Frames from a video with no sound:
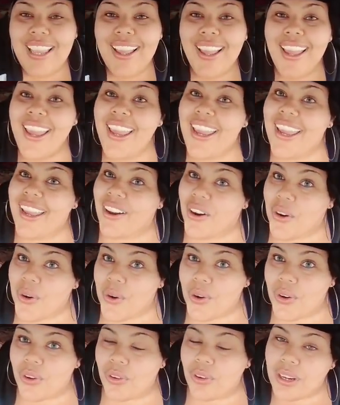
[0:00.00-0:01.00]
And,
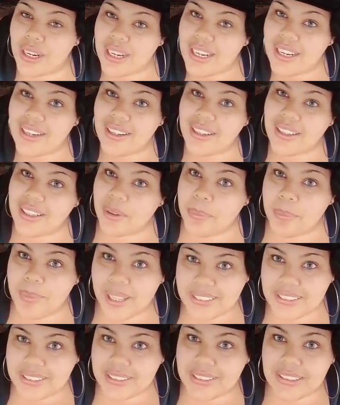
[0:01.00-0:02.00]
little
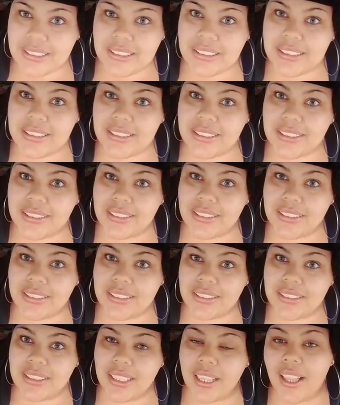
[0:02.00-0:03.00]
message
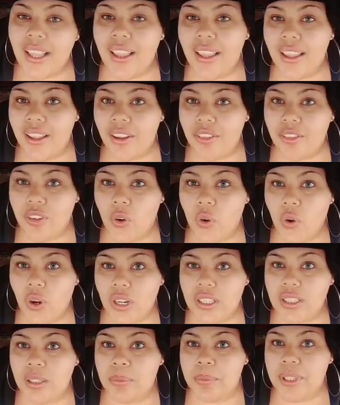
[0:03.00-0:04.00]
for all
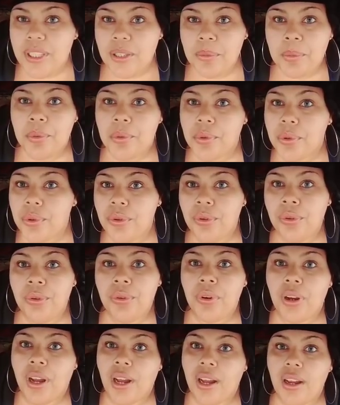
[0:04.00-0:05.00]
of the people
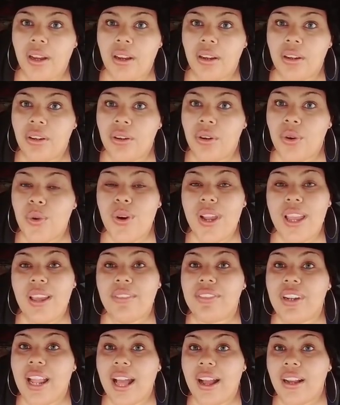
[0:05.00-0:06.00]
who have
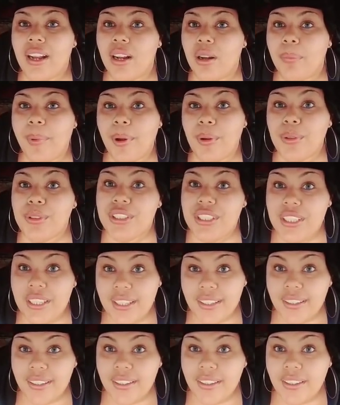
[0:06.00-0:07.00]
not come out
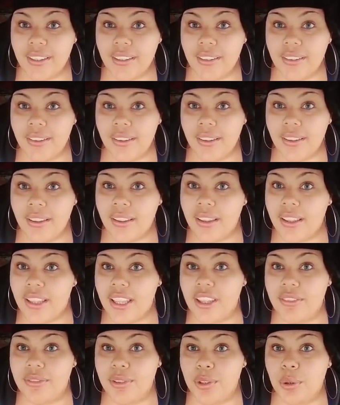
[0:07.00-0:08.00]
yet.
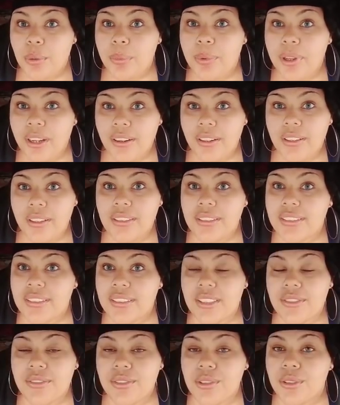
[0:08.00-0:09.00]
If your parents,
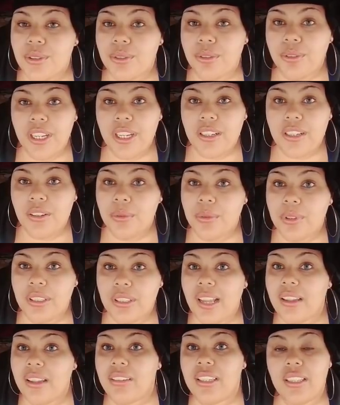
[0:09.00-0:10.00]
if you afraid of what,
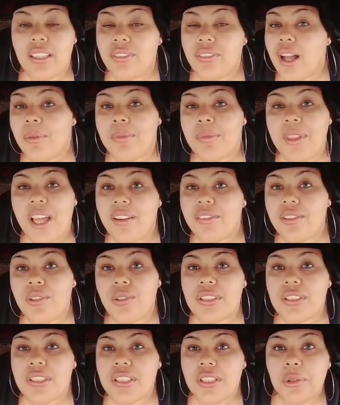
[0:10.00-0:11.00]
I'm not even
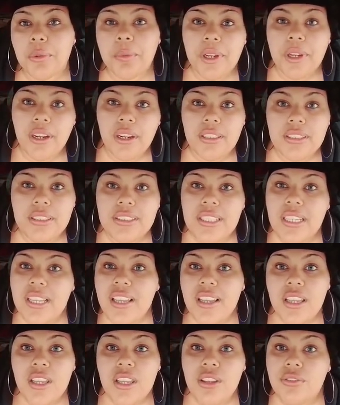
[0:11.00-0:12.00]
going to see your parents.
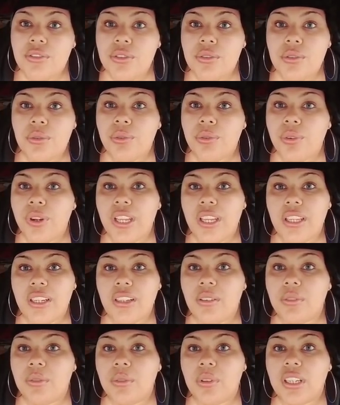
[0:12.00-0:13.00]
If you afraid
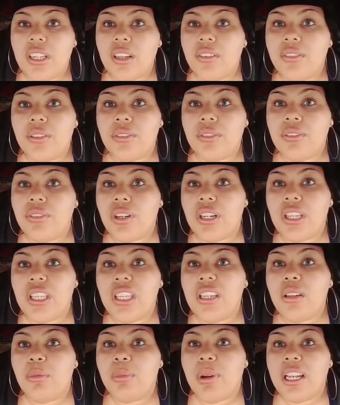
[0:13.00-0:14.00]
of whatever the fuck
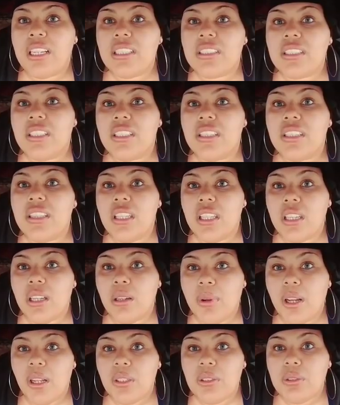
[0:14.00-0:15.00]
anybody's going to think
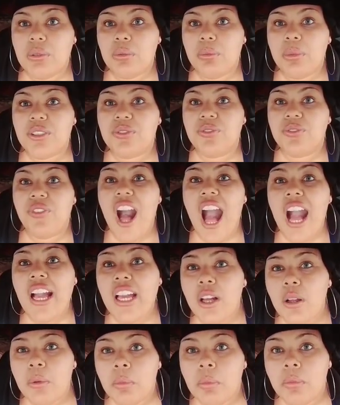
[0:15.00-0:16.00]
about you, bitch, fuck
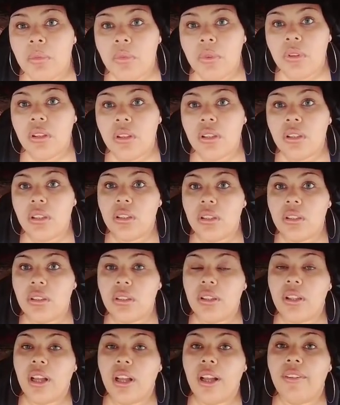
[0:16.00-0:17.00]
them!
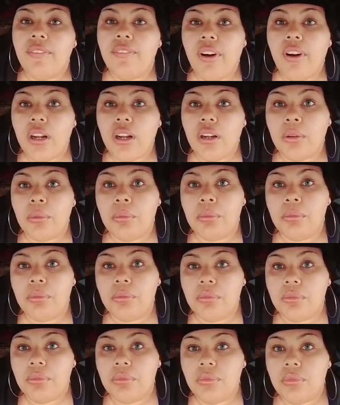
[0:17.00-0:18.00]
Fuck them.
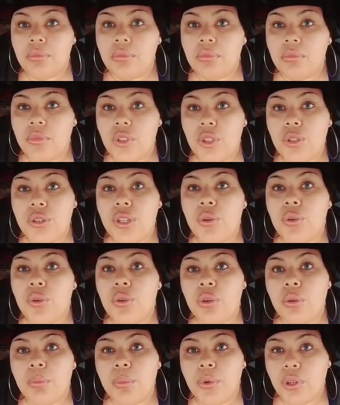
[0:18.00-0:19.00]
You your
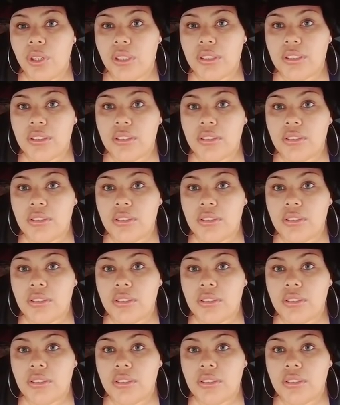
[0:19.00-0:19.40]
own person.